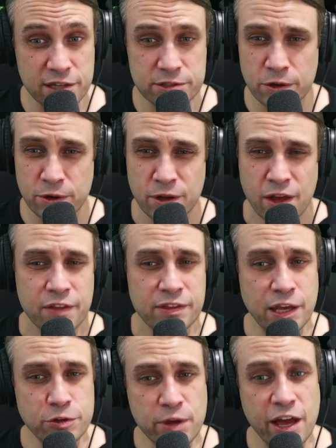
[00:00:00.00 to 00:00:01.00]
So,
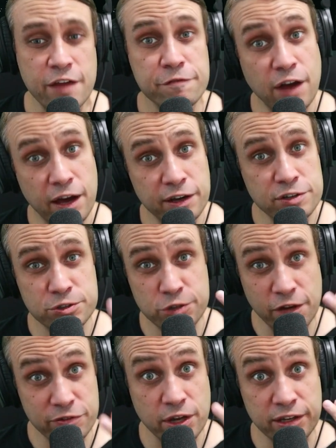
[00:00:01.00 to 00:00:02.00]
they do have Varnish
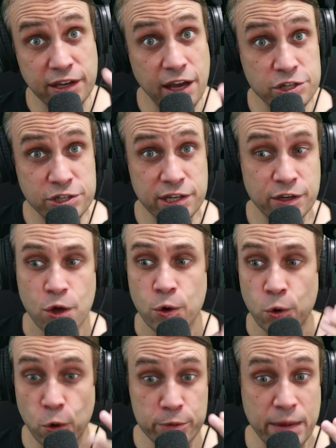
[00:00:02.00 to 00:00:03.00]
server side caching
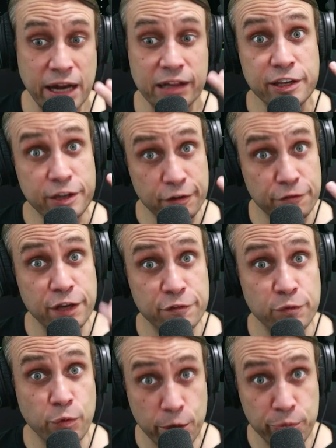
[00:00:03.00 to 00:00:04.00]
automatically configured
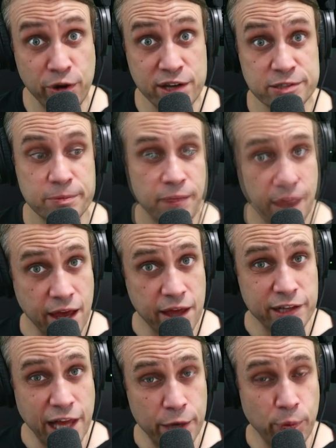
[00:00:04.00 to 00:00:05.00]
for WordPress,
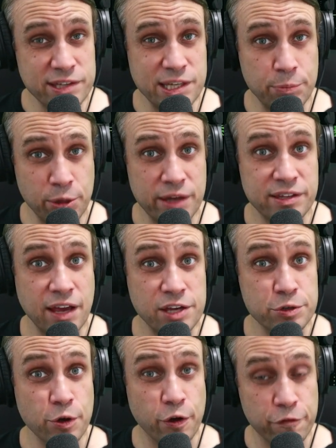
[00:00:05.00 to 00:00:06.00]
and Cloudways'
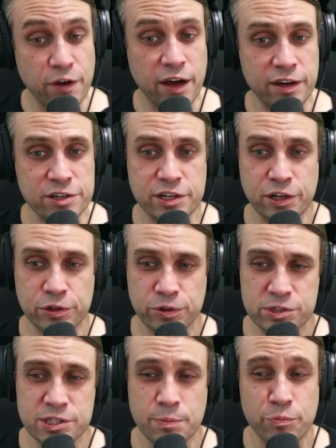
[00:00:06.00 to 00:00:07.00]
implementation of Varnish
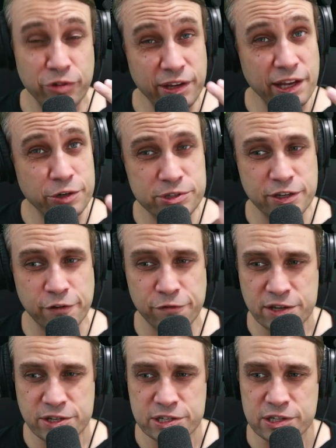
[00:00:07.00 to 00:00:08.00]
includes some pretty interesting
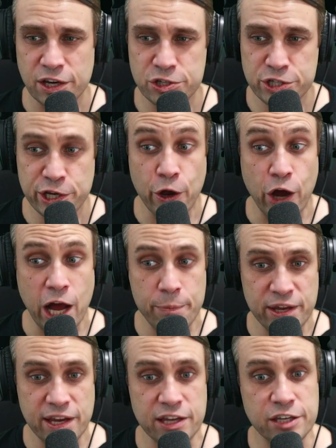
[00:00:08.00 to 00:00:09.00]
features like
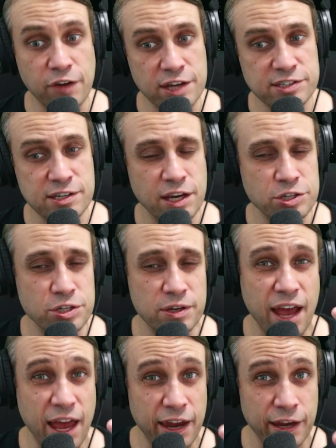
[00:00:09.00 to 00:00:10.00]
GeoIP device detection,
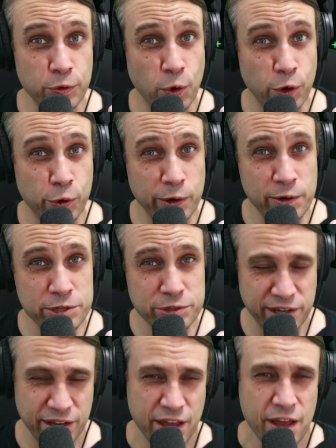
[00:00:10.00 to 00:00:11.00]
and ignore query
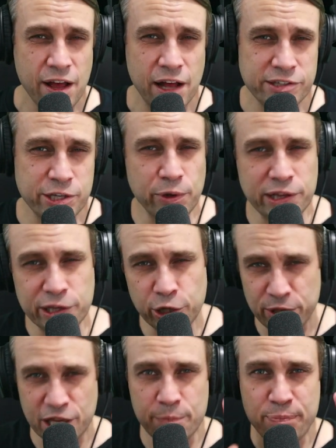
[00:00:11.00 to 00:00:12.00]
string. I'll tell you a little
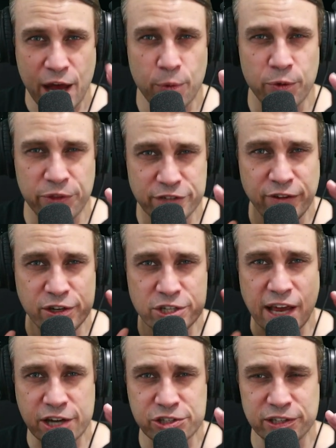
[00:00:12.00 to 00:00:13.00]
bit about what these
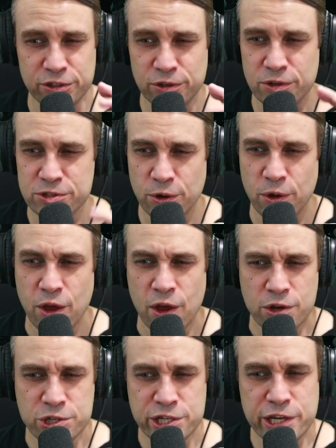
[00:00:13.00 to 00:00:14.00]
features actually do. So,
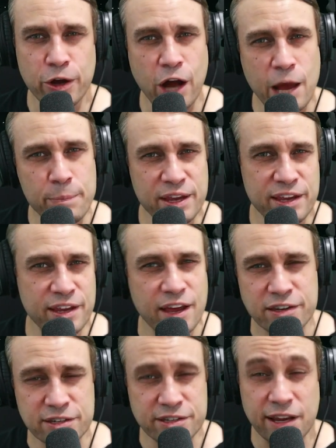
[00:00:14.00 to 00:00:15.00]
GeoIP
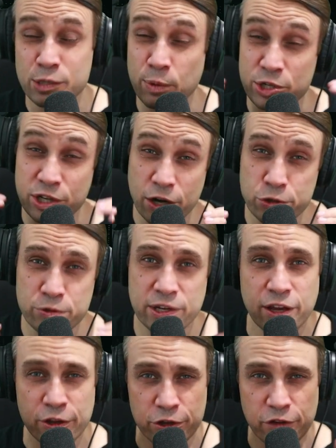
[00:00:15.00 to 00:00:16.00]
detects which
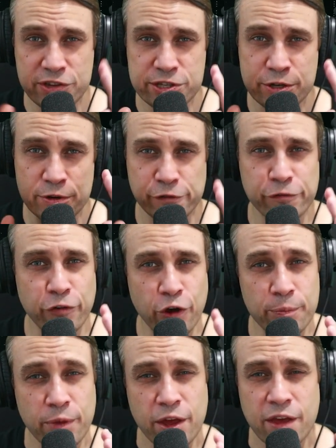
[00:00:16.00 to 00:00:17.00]
country your visitor is
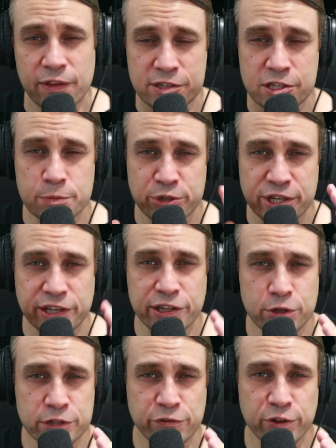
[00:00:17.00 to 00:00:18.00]
from. This is
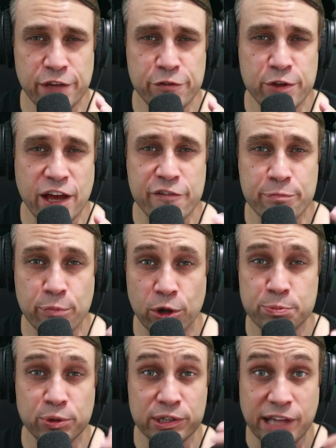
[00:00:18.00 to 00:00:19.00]
particularly useful if you have
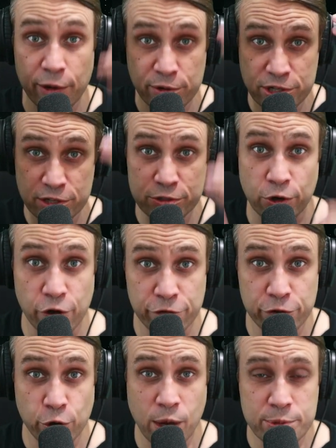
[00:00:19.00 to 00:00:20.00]
multiple languages of
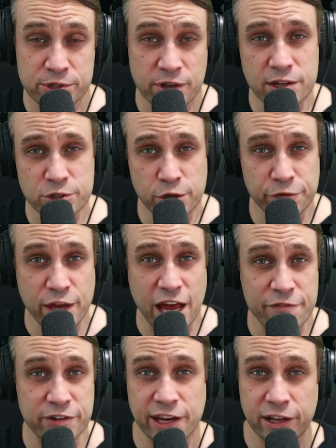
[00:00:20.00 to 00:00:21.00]
your website. So, if you
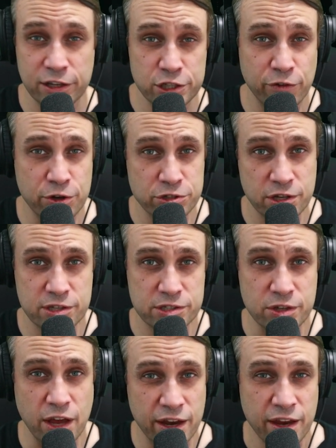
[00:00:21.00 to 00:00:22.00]
have an English version of the
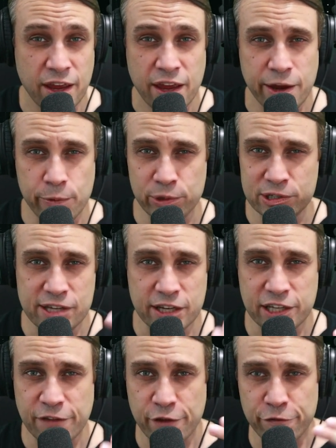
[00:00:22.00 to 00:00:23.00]
site, it will
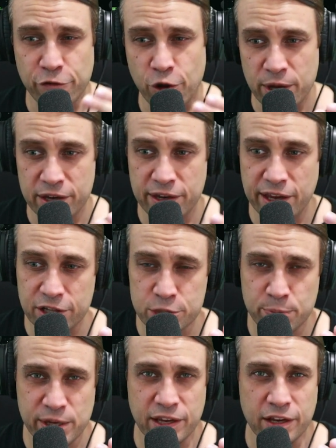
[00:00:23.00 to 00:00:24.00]
detect if they're from an English
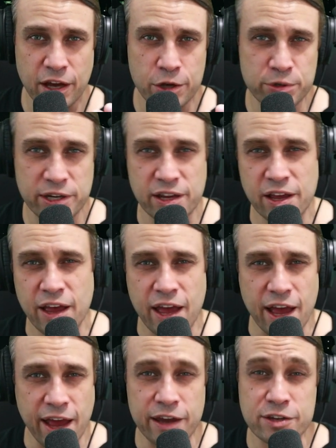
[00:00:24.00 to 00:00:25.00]
speaking country country
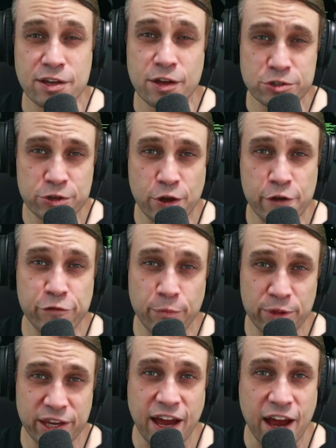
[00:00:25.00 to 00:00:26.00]
and serve from
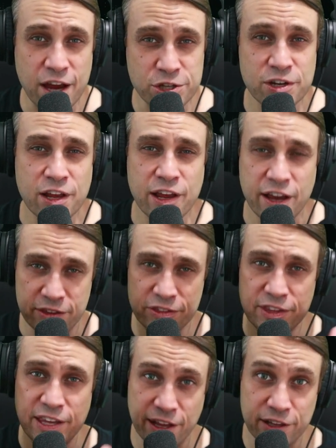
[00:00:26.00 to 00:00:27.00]
the cache
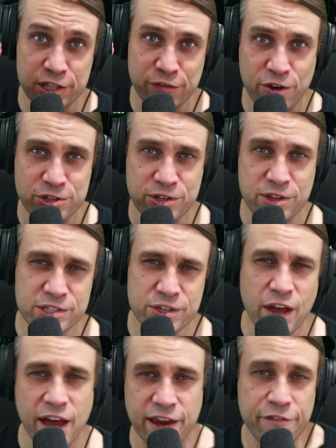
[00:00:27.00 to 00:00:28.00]
the English version of the
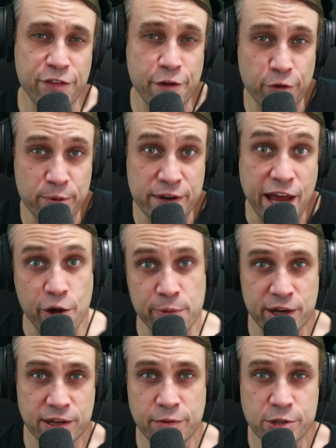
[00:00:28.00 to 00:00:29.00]
site. If they're from an
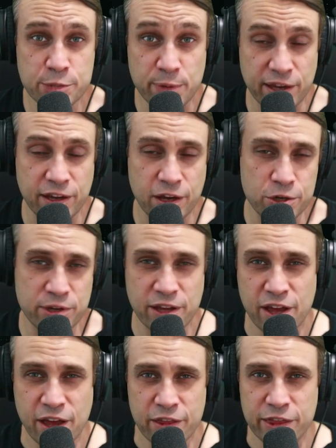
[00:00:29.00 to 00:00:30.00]
Arabic speaking country,
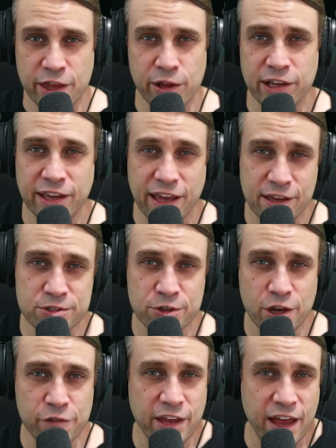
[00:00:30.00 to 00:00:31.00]
they'll get
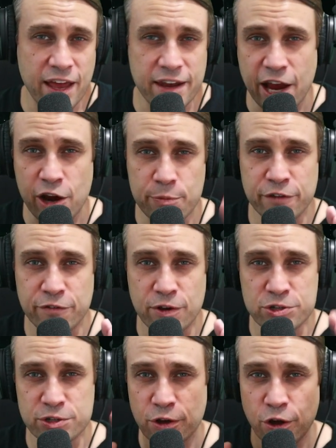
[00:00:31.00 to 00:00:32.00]
served an Arabic
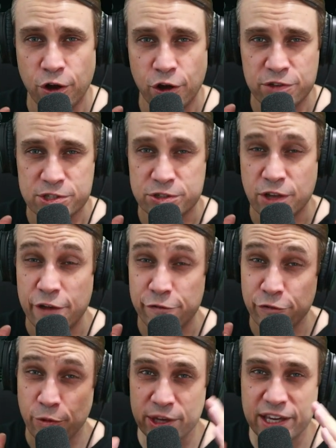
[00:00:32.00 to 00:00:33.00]
version of the site
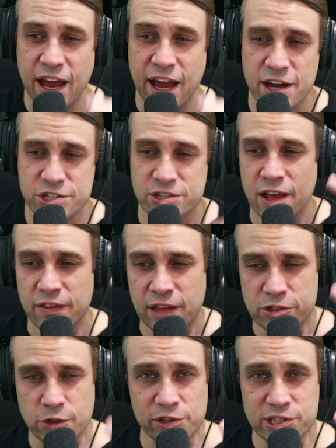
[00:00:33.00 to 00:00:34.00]
from the cache.
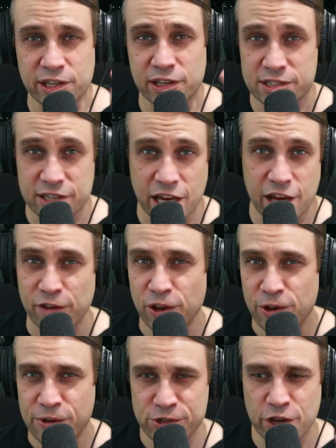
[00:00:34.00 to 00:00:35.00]
That's obviously going to save
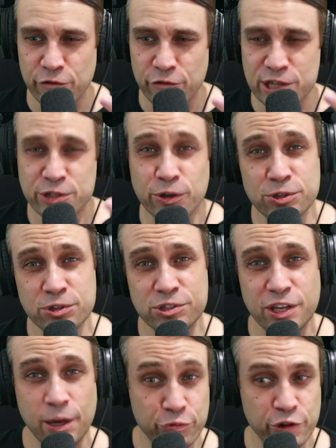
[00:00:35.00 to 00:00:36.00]
server resources
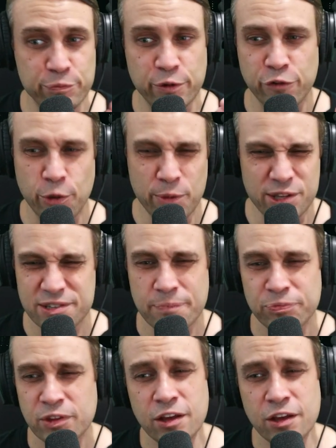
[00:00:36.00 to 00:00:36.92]
and improve performance.